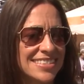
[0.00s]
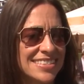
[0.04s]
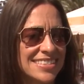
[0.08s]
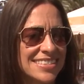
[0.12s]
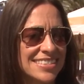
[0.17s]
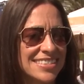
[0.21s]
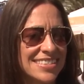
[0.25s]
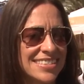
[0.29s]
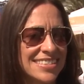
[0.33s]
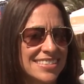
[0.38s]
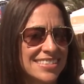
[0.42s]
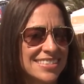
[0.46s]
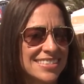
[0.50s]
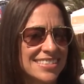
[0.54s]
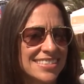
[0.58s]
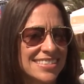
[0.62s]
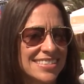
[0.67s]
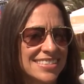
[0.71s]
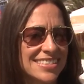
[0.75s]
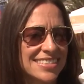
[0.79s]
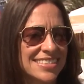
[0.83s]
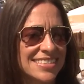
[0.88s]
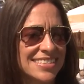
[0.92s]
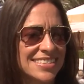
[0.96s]

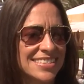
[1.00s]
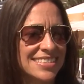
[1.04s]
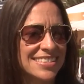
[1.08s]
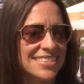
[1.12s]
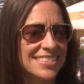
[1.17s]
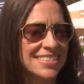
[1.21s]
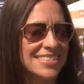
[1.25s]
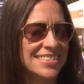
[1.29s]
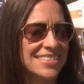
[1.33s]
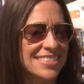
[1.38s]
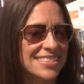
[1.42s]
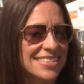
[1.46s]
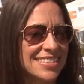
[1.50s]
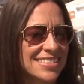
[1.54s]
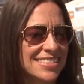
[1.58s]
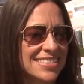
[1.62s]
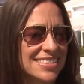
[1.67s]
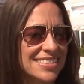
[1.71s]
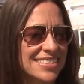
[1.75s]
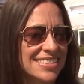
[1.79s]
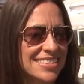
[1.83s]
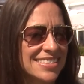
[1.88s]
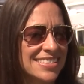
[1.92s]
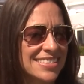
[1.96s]

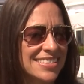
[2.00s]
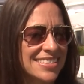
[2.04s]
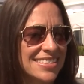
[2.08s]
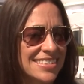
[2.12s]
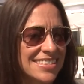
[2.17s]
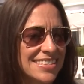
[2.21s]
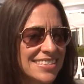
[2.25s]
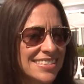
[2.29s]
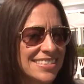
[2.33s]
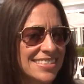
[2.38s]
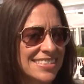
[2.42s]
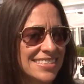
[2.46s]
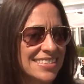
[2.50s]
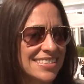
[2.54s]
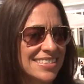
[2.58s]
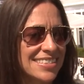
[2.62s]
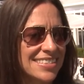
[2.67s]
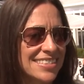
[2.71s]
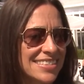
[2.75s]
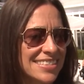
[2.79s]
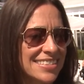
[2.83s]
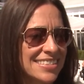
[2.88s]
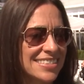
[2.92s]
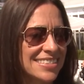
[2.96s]

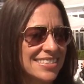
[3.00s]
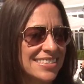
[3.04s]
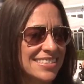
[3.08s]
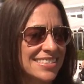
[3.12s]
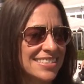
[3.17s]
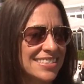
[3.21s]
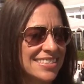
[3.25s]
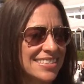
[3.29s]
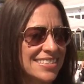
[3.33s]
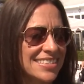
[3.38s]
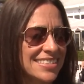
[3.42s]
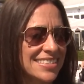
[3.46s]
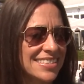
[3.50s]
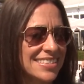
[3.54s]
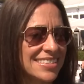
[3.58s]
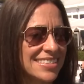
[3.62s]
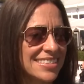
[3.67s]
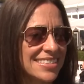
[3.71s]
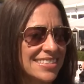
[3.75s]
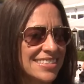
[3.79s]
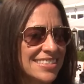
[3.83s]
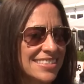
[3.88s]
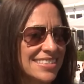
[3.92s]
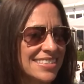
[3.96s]

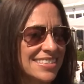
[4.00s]
[no speech]